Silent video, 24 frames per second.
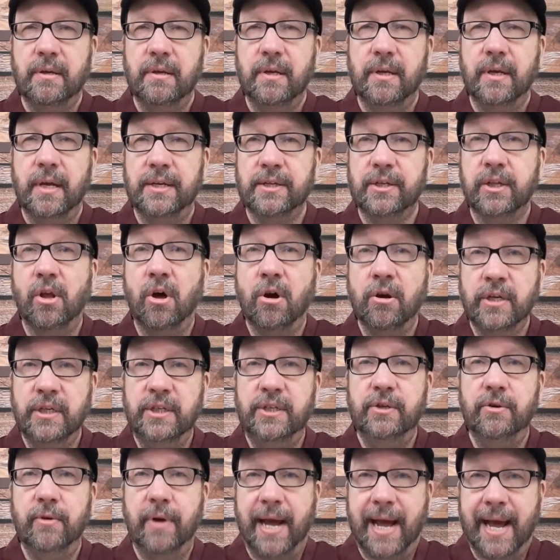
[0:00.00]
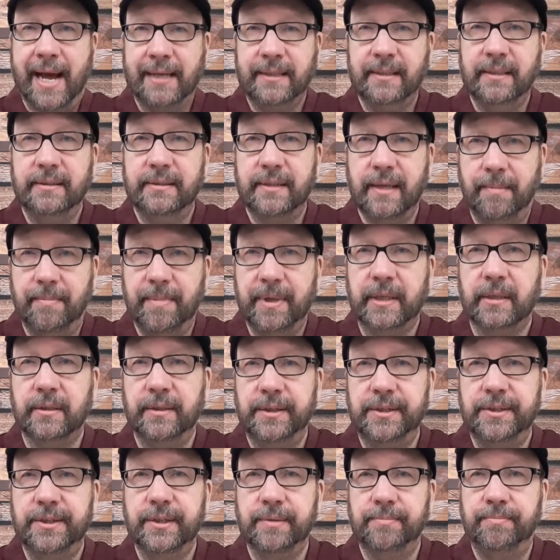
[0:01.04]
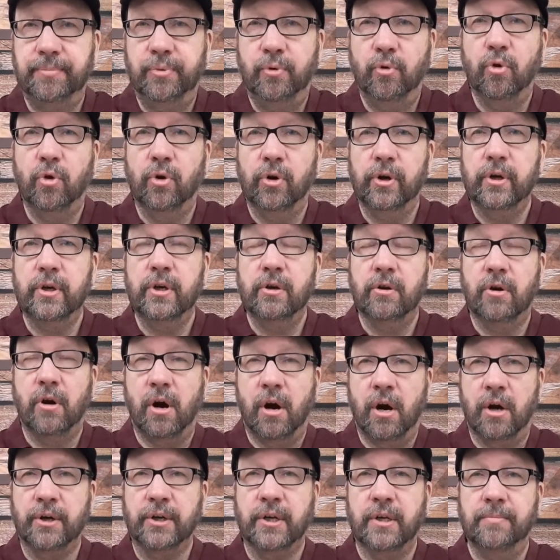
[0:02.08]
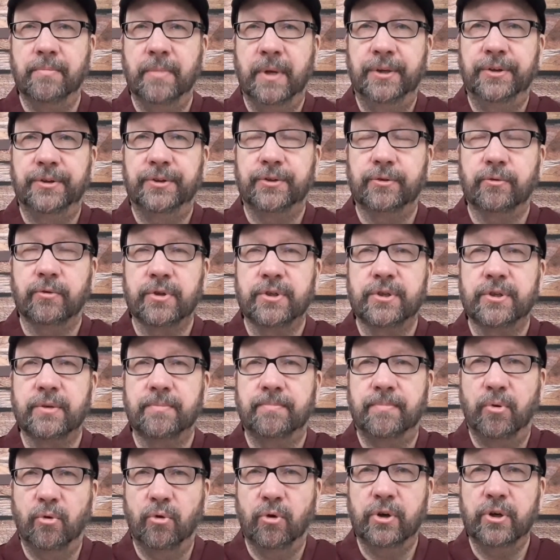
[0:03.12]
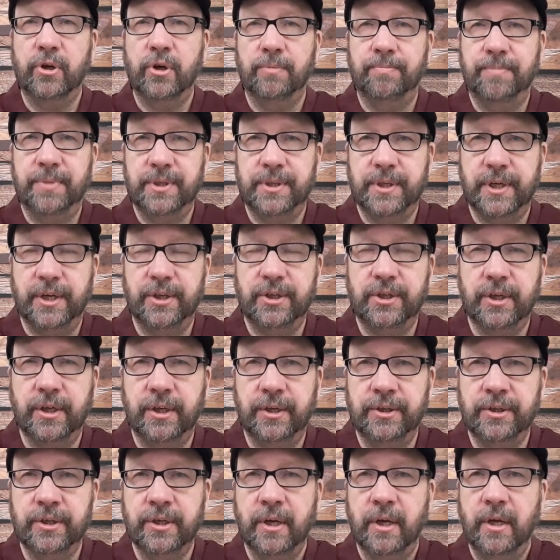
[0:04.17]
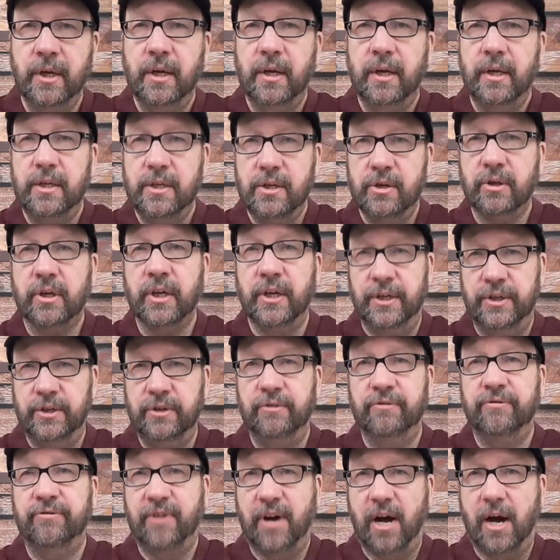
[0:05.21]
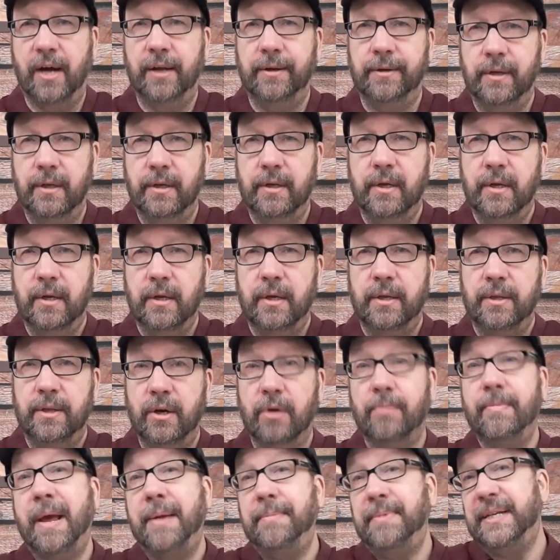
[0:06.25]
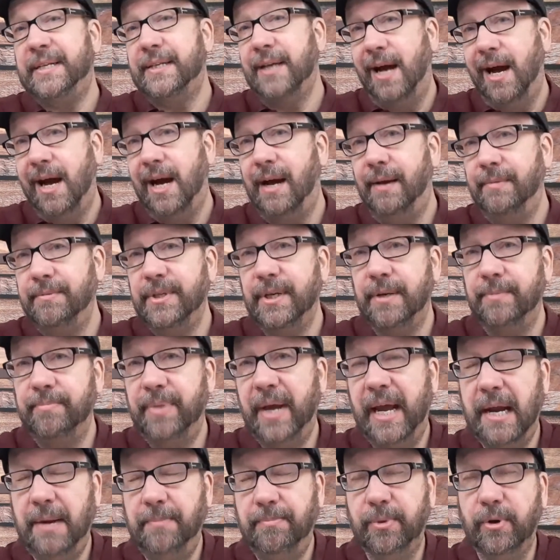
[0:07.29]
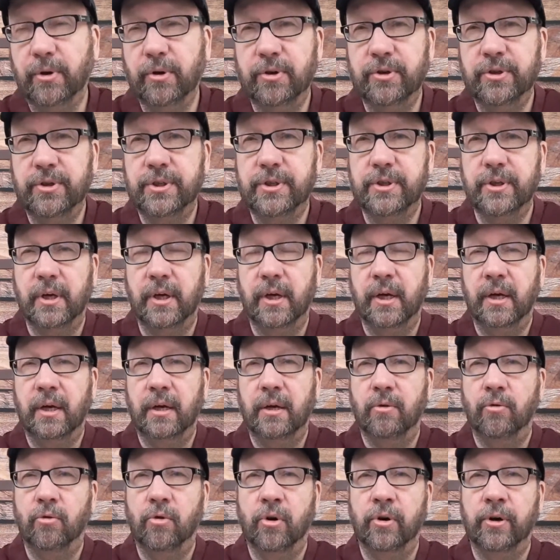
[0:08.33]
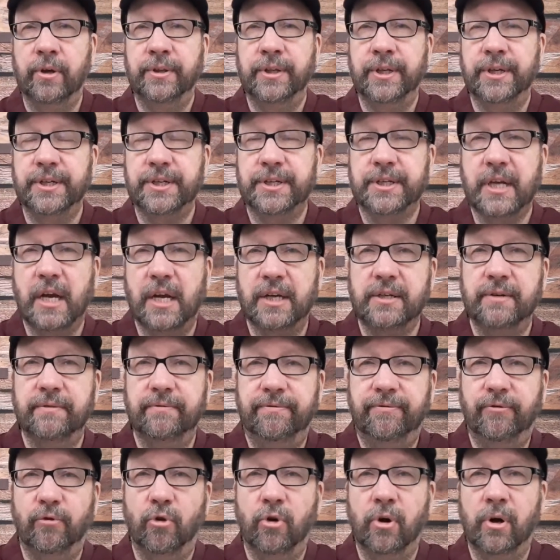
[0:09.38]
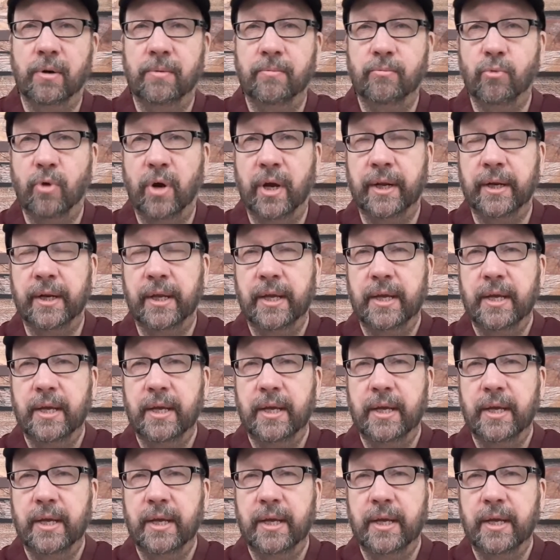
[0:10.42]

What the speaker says: as long as you academically support your arguments or support your positions, you're going to do fine. There may be times in papers or in the discussion forum when